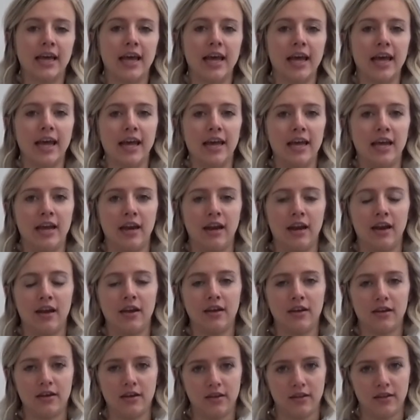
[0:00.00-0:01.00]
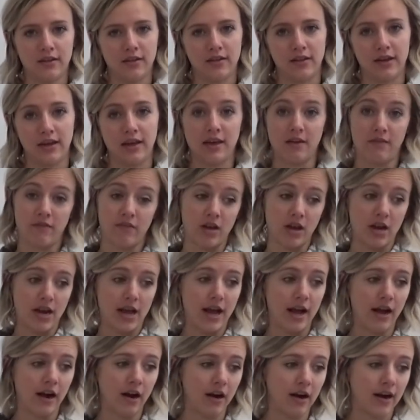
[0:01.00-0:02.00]
in the
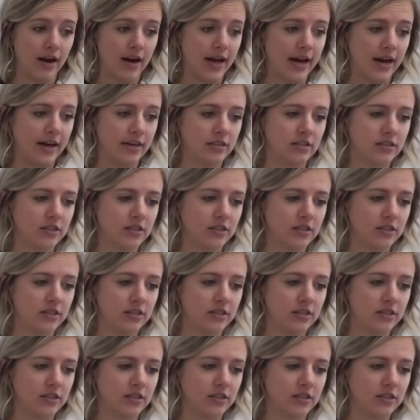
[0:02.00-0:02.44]
given area.